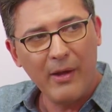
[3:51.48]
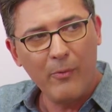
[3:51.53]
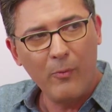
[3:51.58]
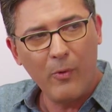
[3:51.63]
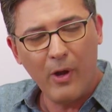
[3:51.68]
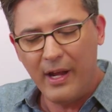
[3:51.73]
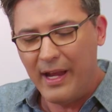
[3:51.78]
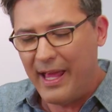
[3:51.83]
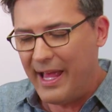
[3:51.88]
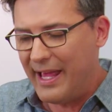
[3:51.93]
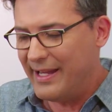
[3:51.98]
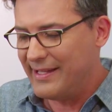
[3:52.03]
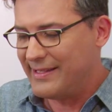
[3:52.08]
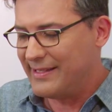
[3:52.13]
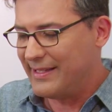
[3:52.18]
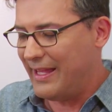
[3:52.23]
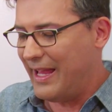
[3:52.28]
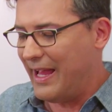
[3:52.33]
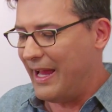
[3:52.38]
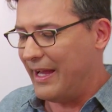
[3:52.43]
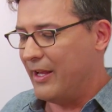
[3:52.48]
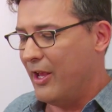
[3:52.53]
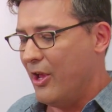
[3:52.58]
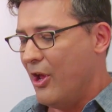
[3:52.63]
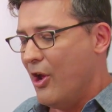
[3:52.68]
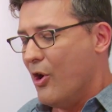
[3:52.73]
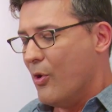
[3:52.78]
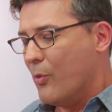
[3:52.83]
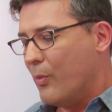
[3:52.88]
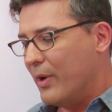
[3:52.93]
I run out of slack.
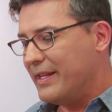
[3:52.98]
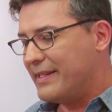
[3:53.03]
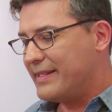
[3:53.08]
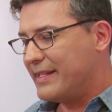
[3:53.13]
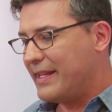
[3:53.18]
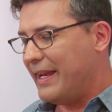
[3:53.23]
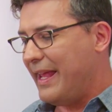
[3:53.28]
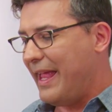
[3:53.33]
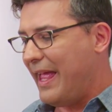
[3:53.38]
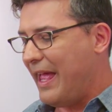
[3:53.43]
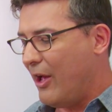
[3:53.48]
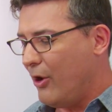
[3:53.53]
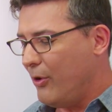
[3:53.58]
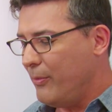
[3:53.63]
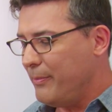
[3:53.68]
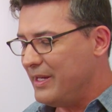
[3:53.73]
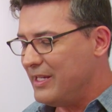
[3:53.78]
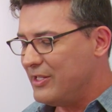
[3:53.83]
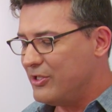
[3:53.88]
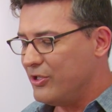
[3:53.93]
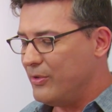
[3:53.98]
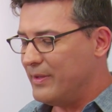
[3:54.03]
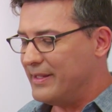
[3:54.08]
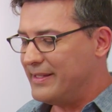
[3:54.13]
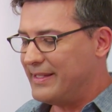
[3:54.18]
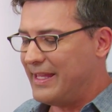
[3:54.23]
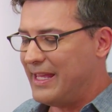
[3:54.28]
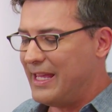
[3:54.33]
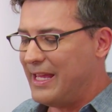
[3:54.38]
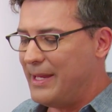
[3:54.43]
What it's gonna help me do
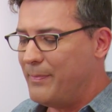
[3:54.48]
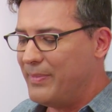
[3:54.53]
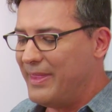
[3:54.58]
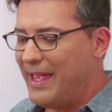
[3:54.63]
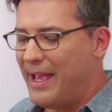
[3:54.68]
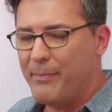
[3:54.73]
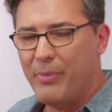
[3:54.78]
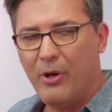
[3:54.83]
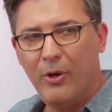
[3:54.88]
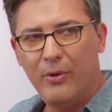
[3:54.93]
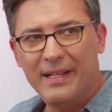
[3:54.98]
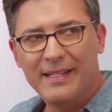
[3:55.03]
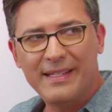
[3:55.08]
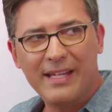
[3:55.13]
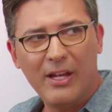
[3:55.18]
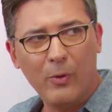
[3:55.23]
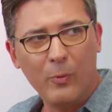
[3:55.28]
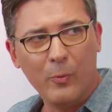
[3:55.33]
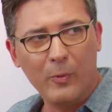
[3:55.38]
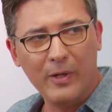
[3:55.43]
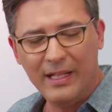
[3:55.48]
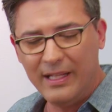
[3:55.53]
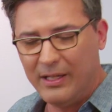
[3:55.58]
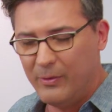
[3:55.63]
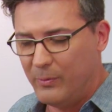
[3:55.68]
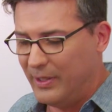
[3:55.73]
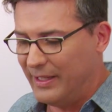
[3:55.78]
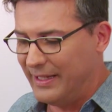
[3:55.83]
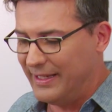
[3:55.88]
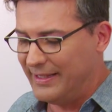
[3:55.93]
is keep that ponytail
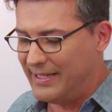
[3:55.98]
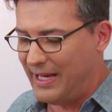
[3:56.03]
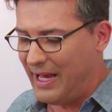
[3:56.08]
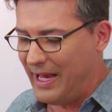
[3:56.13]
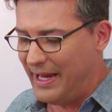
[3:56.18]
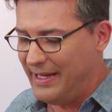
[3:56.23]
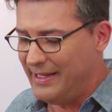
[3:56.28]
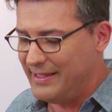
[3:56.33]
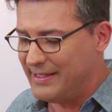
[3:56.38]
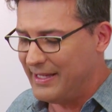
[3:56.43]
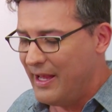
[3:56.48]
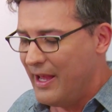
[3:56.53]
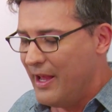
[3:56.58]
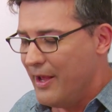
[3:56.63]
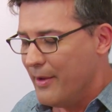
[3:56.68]
really, really tight,